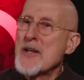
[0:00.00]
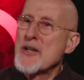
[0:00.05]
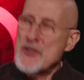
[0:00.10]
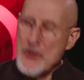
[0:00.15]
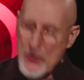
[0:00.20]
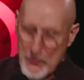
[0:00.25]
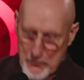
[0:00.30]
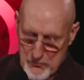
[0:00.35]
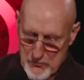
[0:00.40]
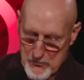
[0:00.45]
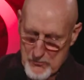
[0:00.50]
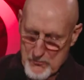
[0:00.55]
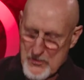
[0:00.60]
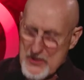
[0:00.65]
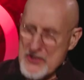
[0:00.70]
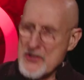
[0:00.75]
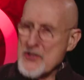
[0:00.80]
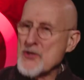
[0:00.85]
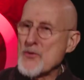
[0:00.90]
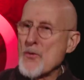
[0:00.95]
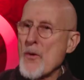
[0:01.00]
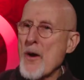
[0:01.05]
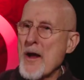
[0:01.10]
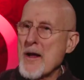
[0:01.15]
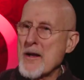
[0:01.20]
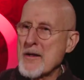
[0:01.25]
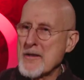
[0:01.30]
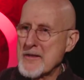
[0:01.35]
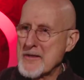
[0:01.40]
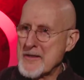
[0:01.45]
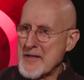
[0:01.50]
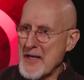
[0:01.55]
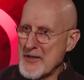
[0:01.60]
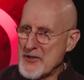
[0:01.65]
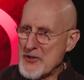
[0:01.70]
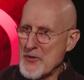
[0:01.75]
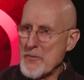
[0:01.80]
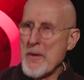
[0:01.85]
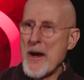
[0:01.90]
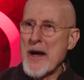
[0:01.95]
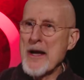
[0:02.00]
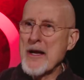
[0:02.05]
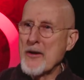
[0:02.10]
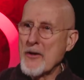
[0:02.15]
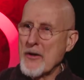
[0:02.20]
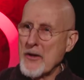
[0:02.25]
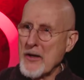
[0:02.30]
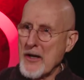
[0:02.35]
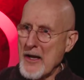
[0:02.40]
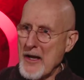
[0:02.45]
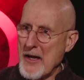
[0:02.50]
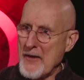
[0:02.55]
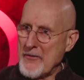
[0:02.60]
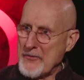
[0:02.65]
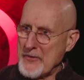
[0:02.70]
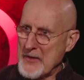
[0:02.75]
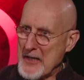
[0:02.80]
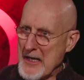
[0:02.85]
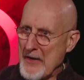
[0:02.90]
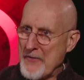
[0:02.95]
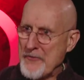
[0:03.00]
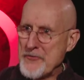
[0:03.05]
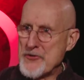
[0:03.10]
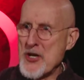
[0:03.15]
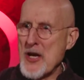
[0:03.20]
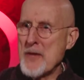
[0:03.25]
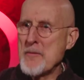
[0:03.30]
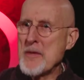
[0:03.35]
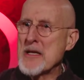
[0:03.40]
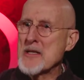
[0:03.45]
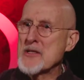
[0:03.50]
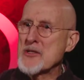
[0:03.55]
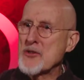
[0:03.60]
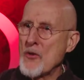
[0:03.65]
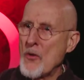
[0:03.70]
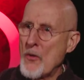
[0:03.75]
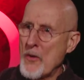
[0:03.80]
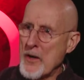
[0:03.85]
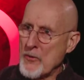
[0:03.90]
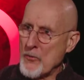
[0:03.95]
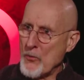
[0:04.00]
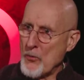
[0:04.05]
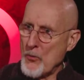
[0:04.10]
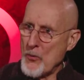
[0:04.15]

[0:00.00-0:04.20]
So Mrs. Ryan said to Mike, if, if Jamie is going,